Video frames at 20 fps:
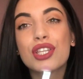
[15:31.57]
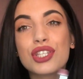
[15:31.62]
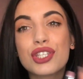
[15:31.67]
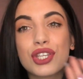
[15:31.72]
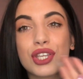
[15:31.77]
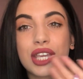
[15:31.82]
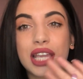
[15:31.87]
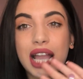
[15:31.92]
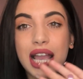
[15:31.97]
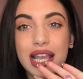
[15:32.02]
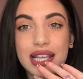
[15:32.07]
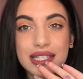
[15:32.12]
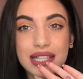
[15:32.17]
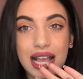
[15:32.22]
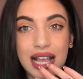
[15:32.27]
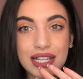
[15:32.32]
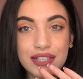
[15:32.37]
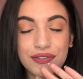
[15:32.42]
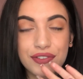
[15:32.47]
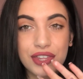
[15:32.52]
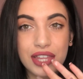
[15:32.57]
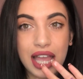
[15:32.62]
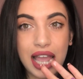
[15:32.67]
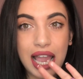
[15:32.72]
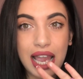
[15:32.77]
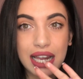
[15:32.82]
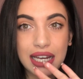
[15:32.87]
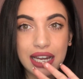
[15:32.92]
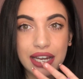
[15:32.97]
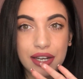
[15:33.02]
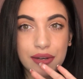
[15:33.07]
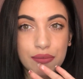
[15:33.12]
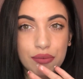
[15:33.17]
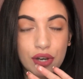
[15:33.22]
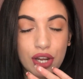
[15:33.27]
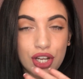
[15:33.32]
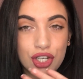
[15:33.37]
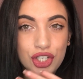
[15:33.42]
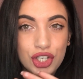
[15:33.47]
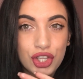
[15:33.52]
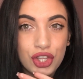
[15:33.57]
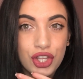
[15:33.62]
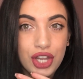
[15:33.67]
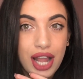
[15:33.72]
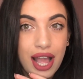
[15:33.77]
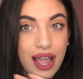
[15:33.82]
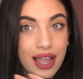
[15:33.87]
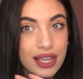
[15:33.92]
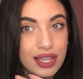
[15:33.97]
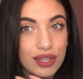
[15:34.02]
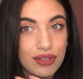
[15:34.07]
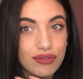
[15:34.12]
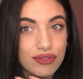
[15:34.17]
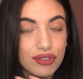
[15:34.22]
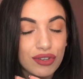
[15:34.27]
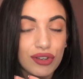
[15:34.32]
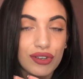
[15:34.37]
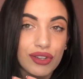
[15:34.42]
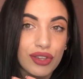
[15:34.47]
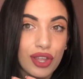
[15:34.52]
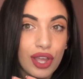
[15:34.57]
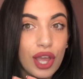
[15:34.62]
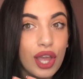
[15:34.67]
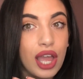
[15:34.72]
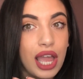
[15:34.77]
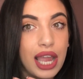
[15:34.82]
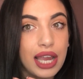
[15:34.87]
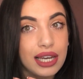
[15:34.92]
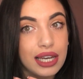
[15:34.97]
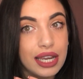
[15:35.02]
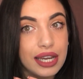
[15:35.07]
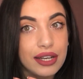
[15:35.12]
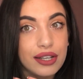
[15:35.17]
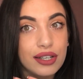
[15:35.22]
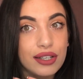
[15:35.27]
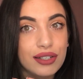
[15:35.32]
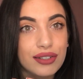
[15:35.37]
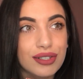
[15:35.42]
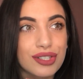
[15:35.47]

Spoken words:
So you guys, as for the highlighter brush that I used on the highlighter,